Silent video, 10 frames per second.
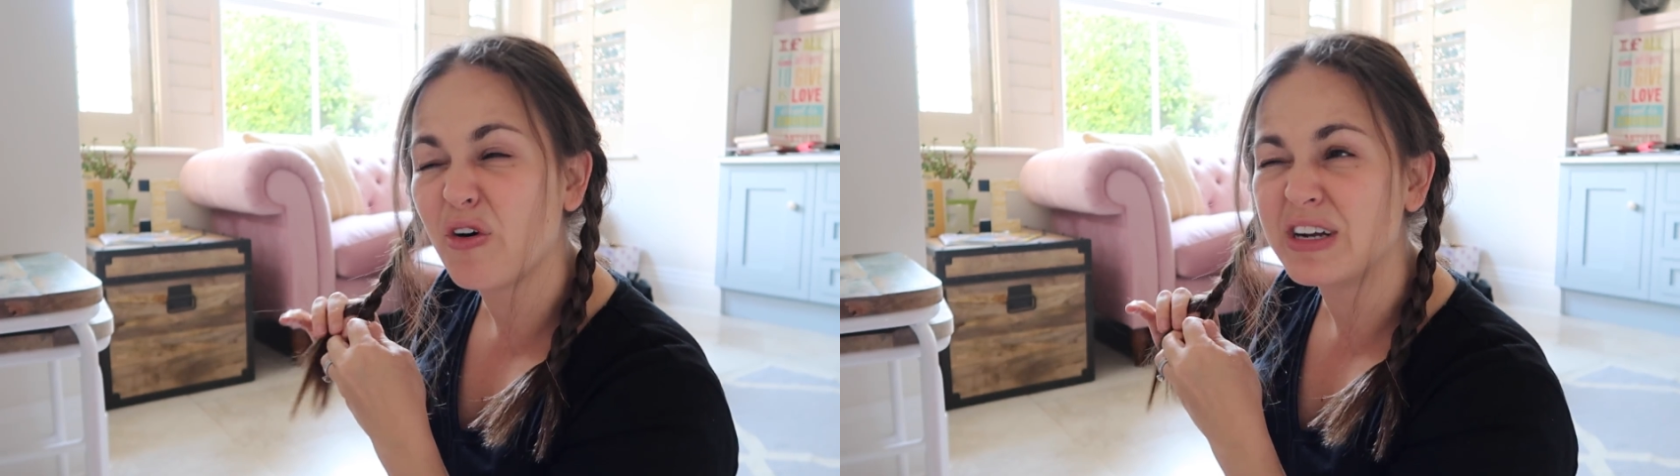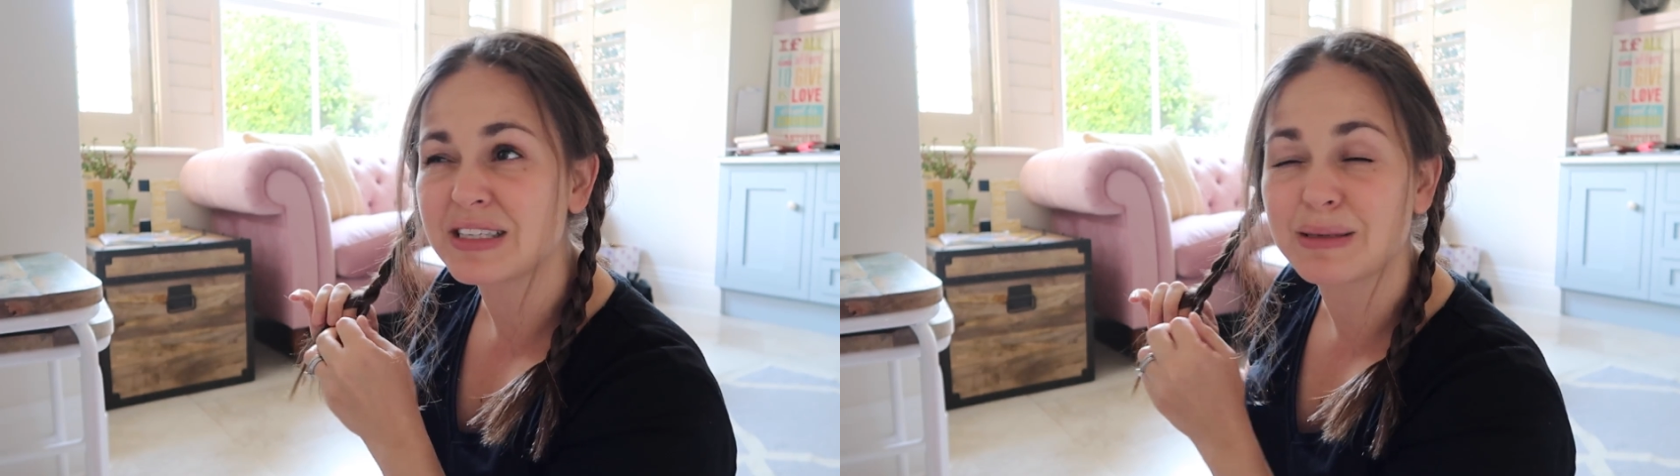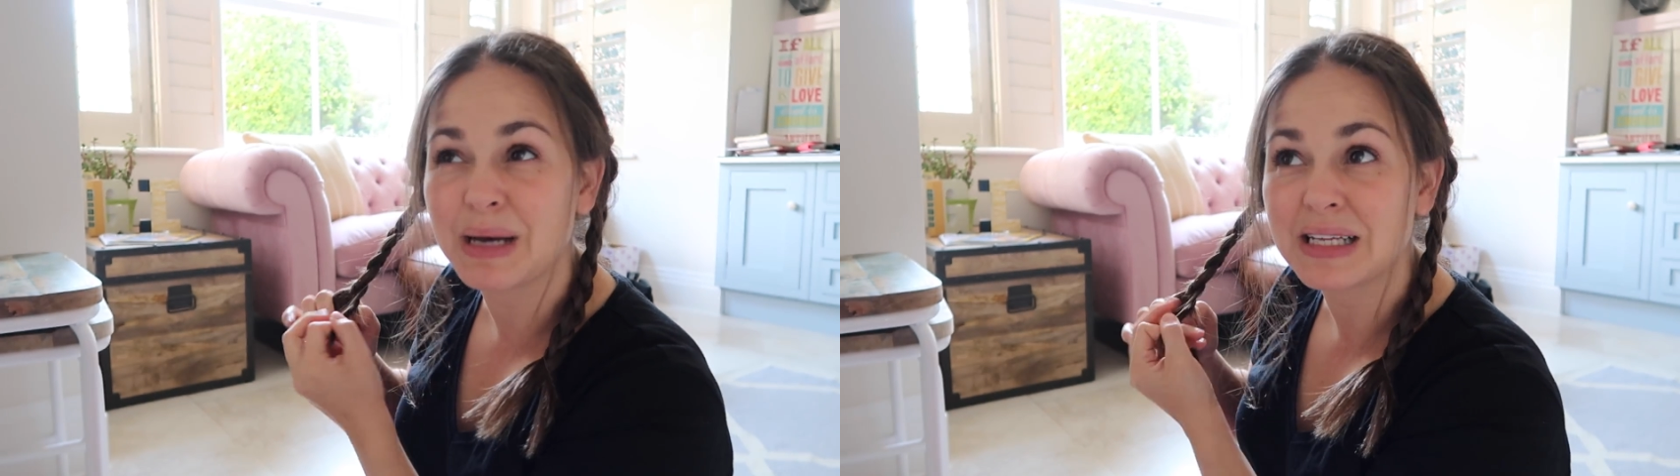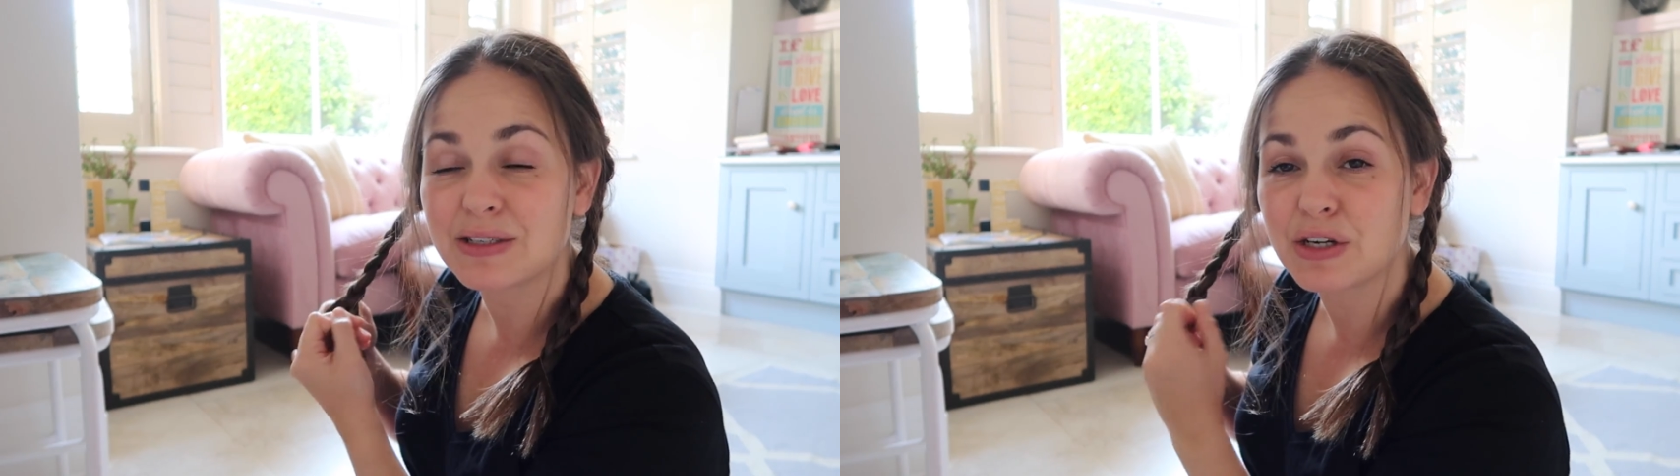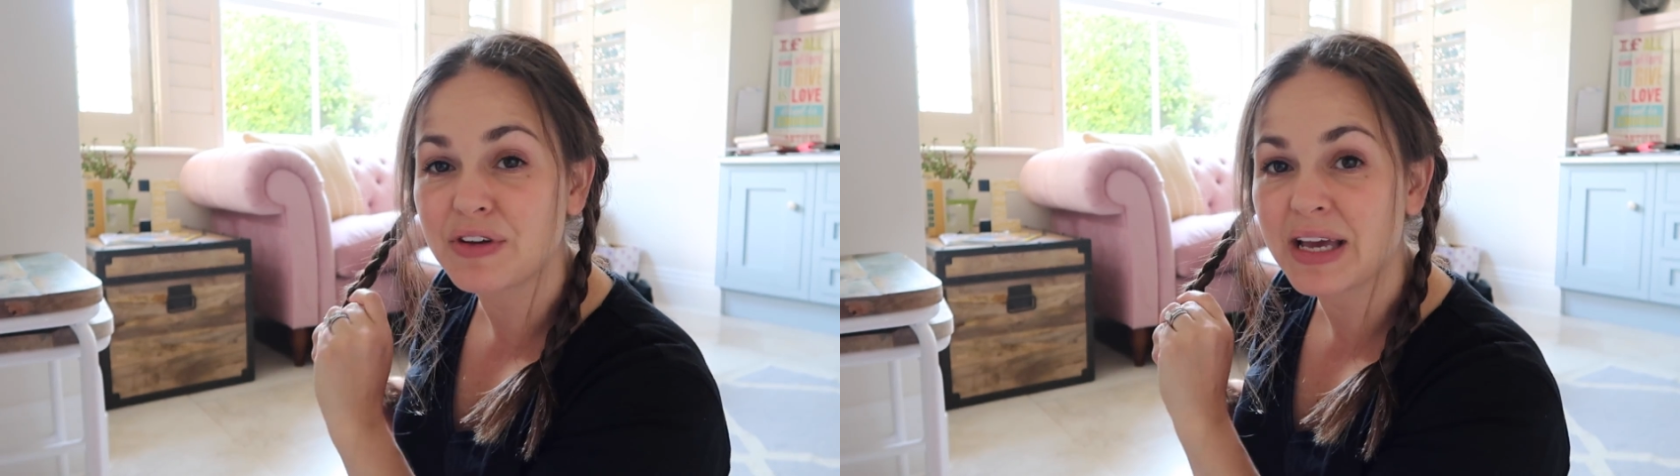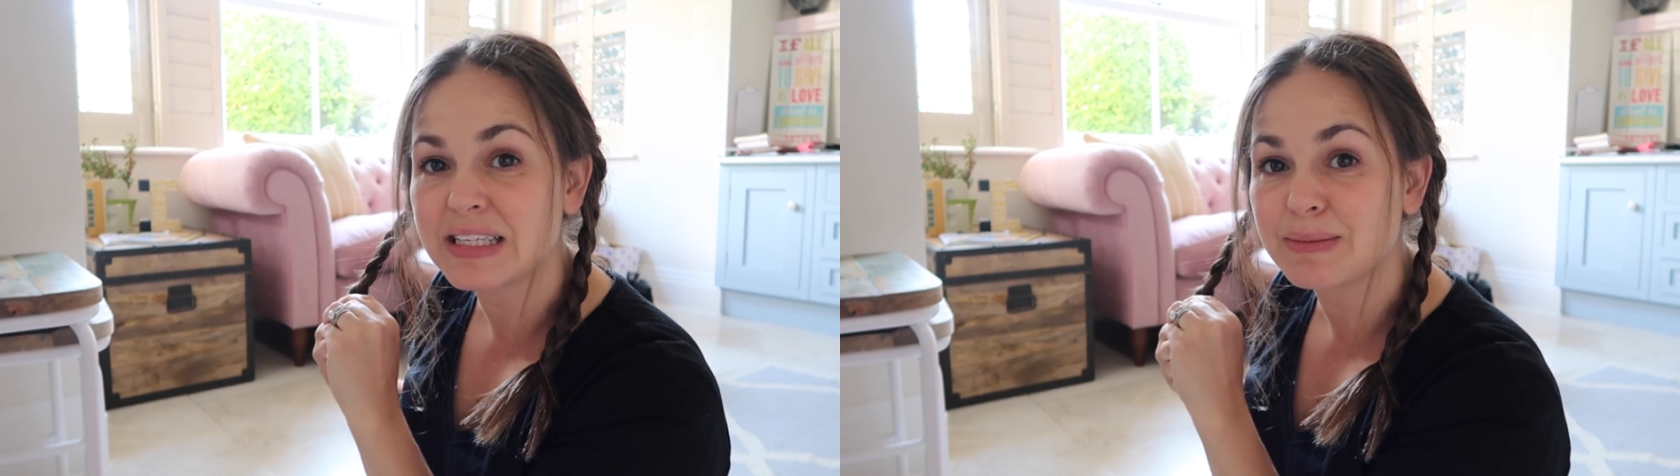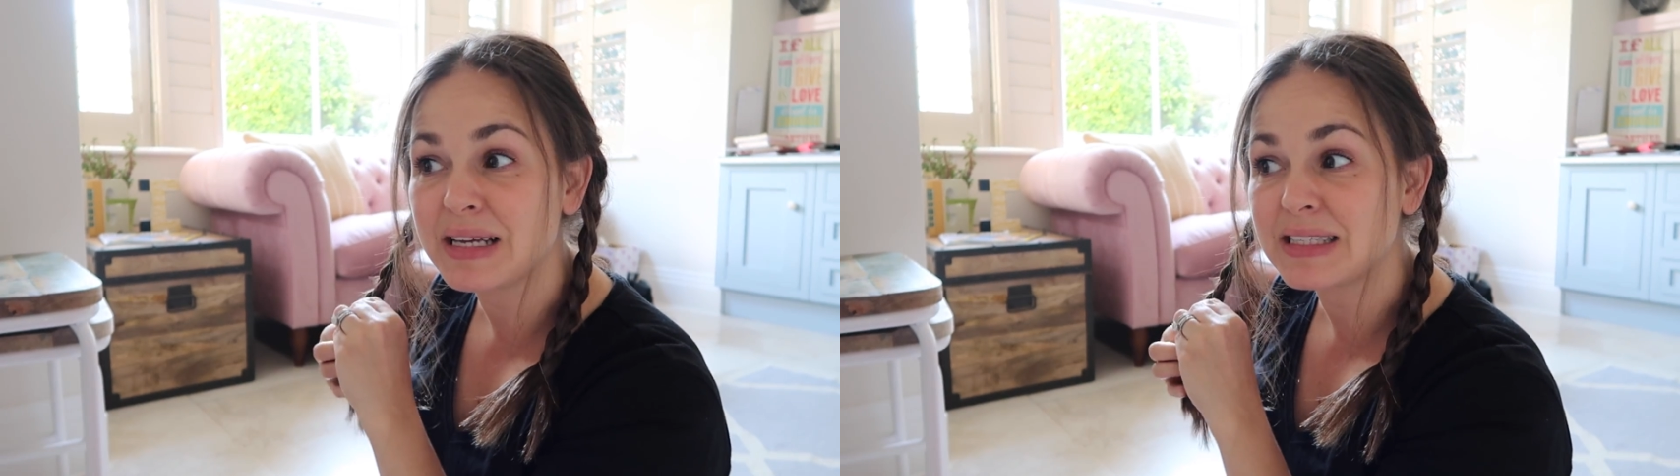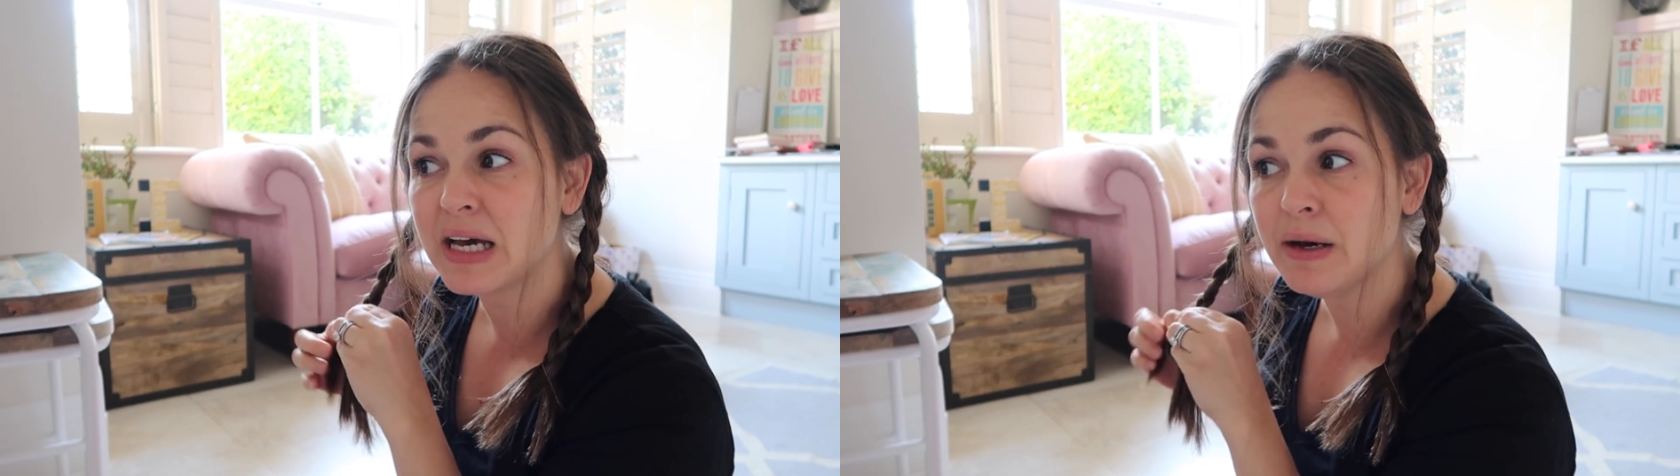or it doesn't matter if it gets
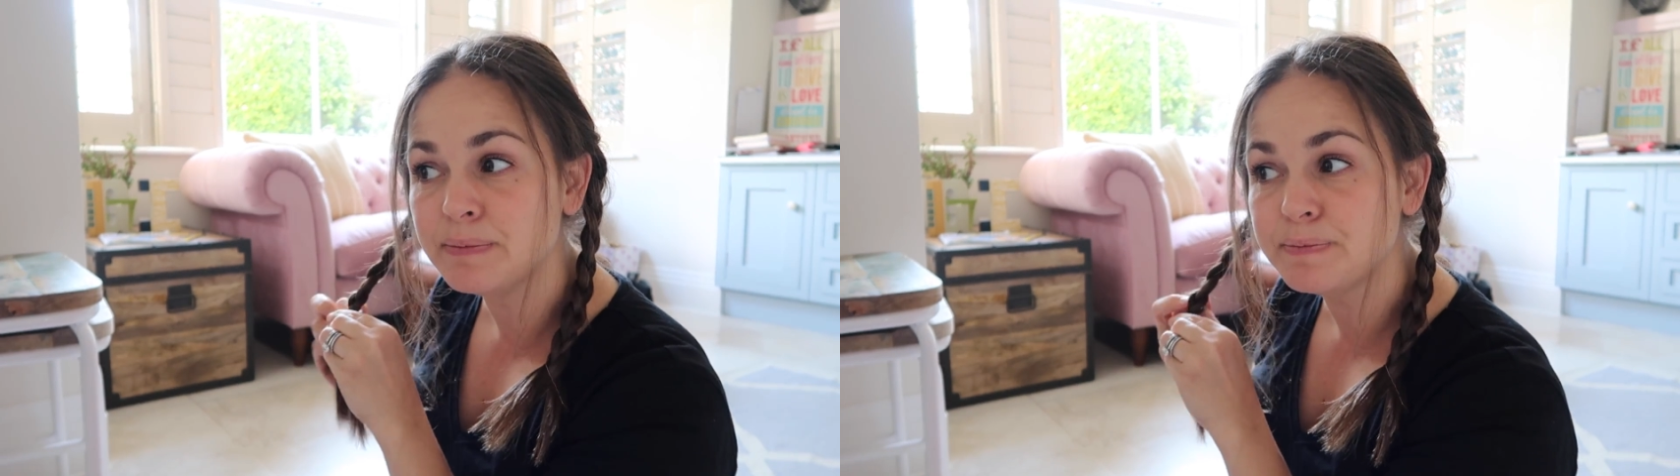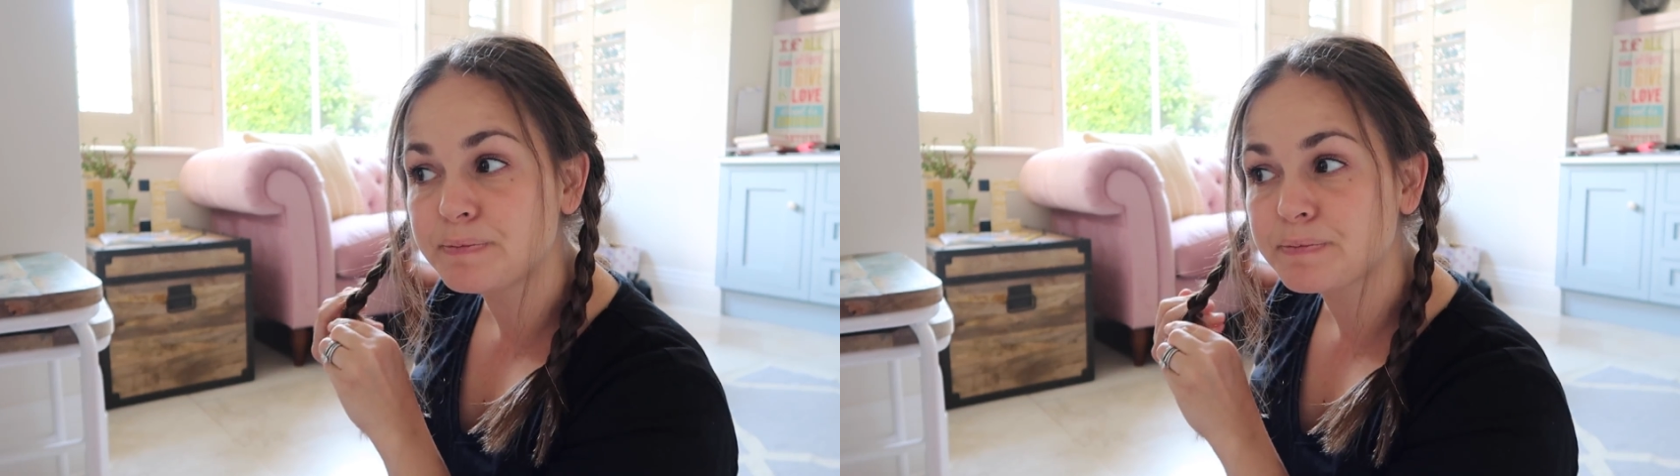messier.